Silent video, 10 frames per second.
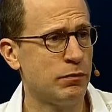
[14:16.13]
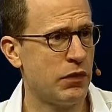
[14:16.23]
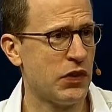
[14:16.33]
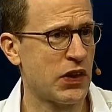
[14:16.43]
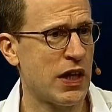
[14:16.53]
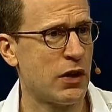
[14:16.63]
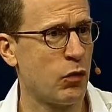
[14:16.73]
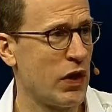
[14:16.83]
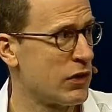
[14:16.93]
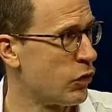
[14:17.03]
this kind of
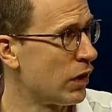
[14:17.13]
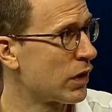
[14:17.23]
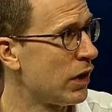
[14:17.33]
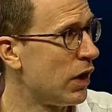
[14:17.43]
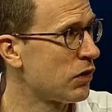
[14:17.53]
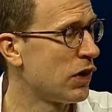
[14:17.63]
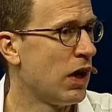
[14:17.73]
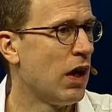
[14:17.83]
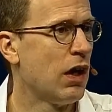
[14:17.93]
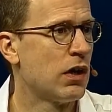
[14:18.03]
windfall clause
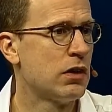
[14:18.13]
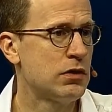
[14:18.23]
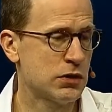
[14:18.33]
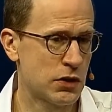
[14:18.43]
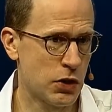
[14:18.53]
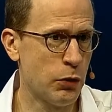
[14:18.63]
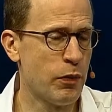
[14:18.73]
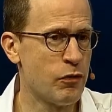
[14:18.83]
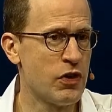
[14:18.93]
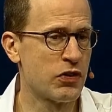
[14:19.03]
could be
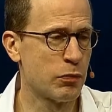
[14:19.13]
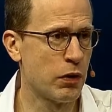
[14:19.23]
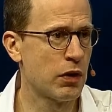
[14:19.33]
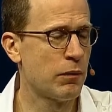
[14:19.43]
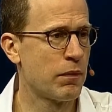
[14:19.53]
feasible